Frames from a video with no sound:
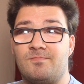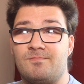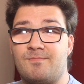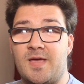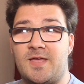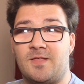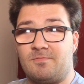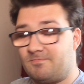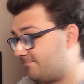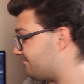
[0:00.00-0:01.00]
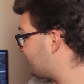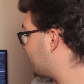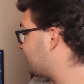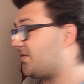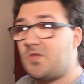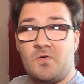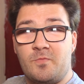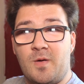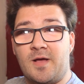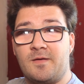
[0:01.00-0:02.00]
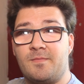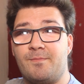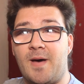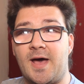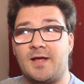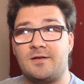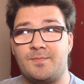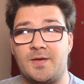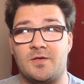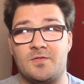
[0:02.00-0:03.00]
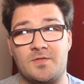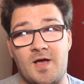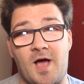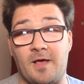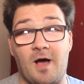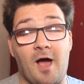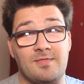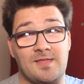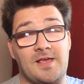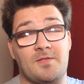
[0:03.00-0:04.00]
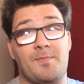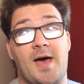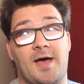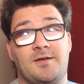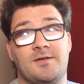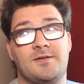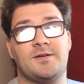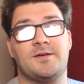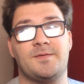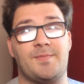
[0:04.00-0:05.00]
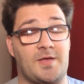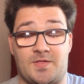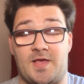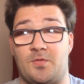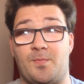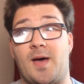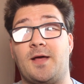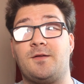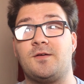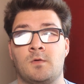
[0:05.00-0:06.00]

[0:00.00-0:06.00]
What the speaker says: making the software bad because I think it's bad, because it is bad.